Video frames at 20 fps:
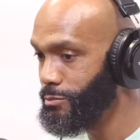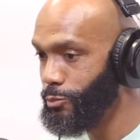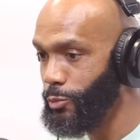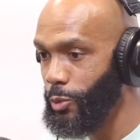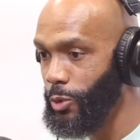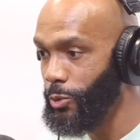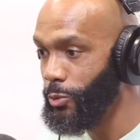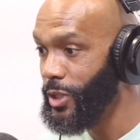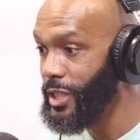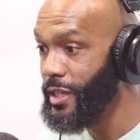
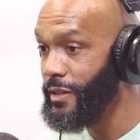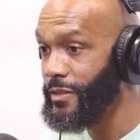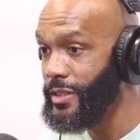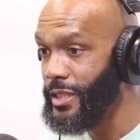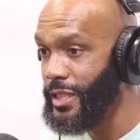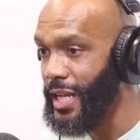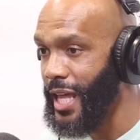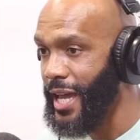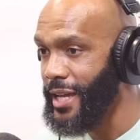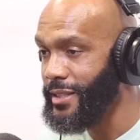whatever
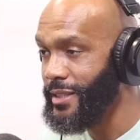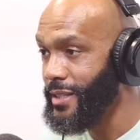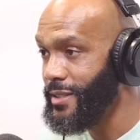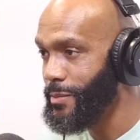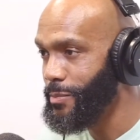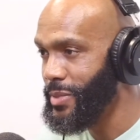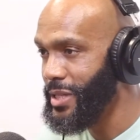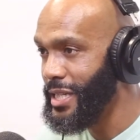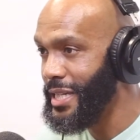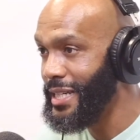you like.
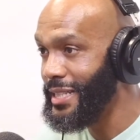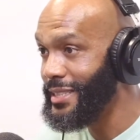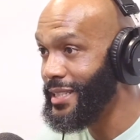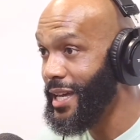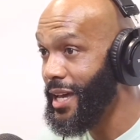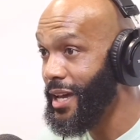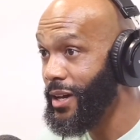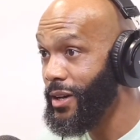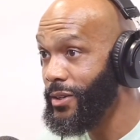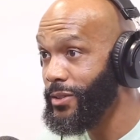That's big
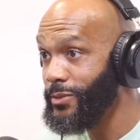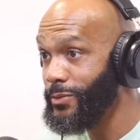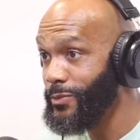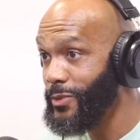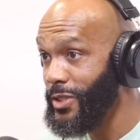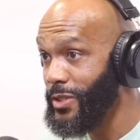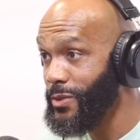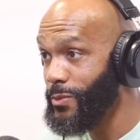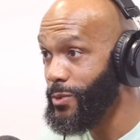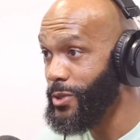now
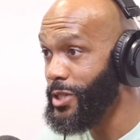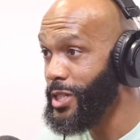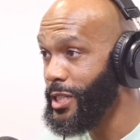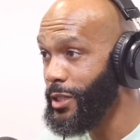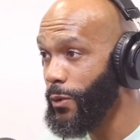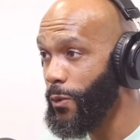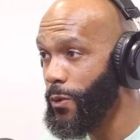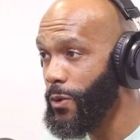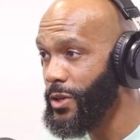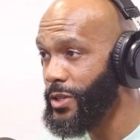since we're
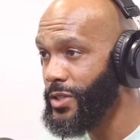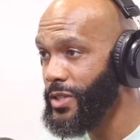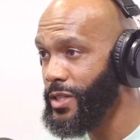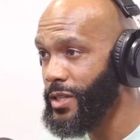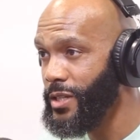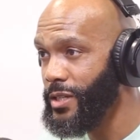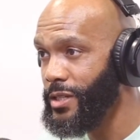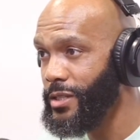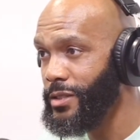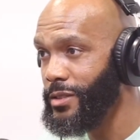in
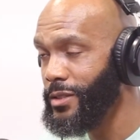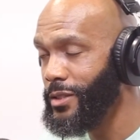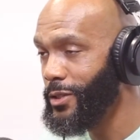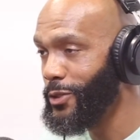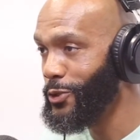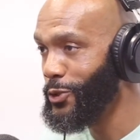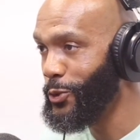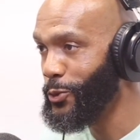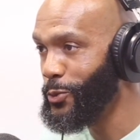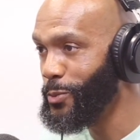quarantine.
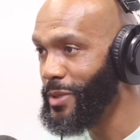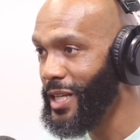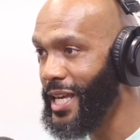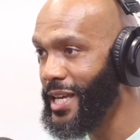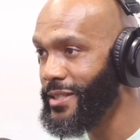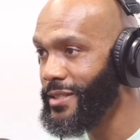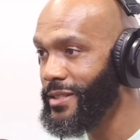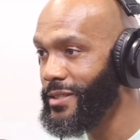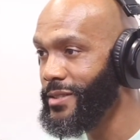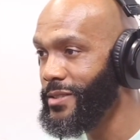Zoom
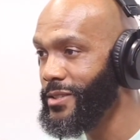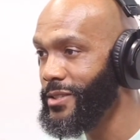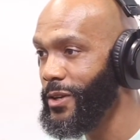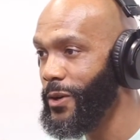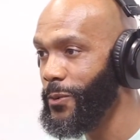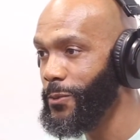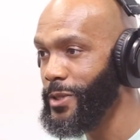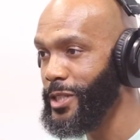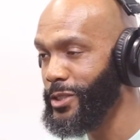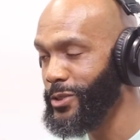lessons,
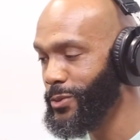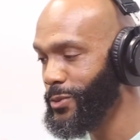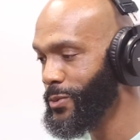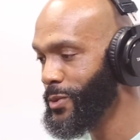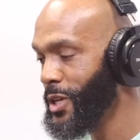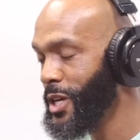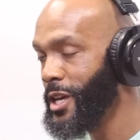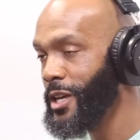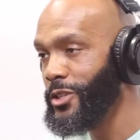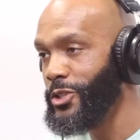so we can do
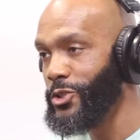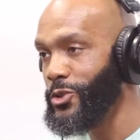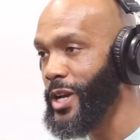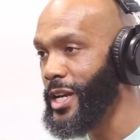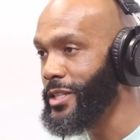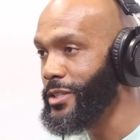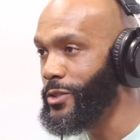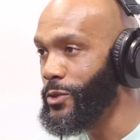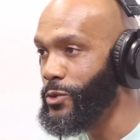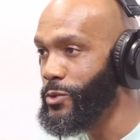
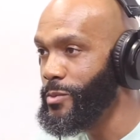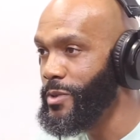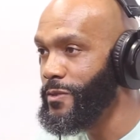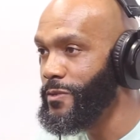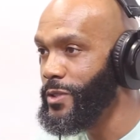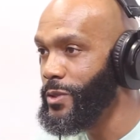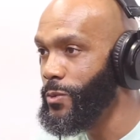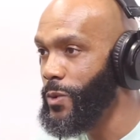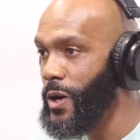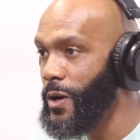straight Zoom
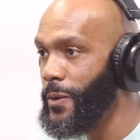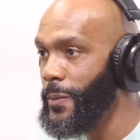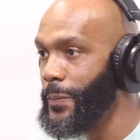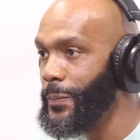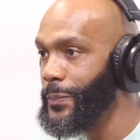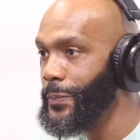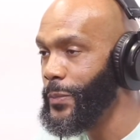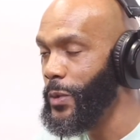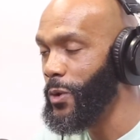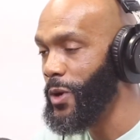if you want,
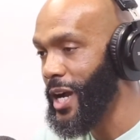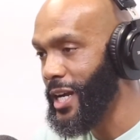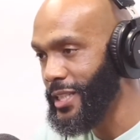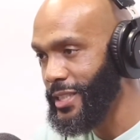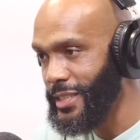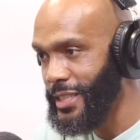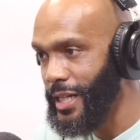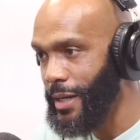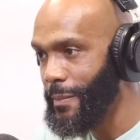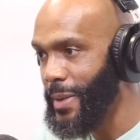or I
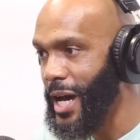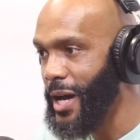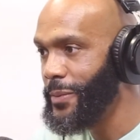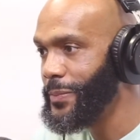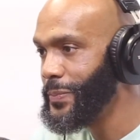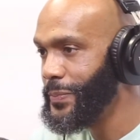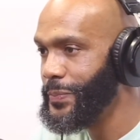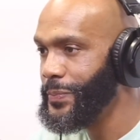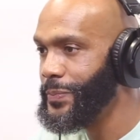can come out.